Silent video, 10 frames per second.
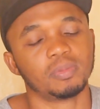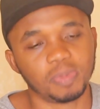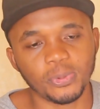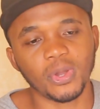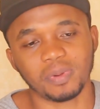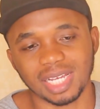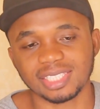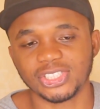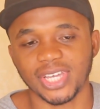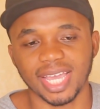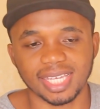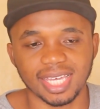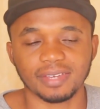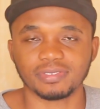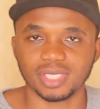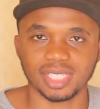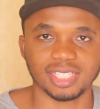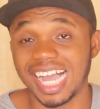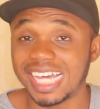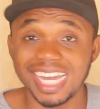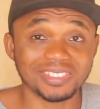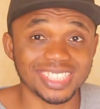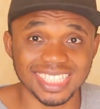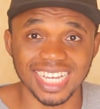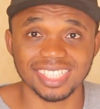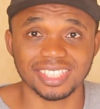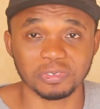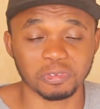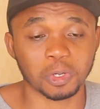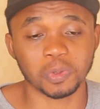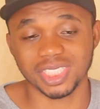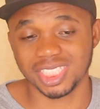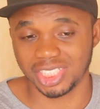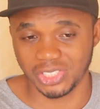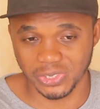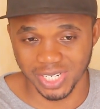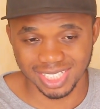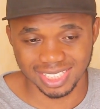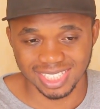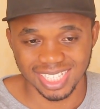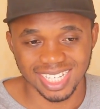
People were blasting Chika Ike for this. I, I don't see anything wrong with this dress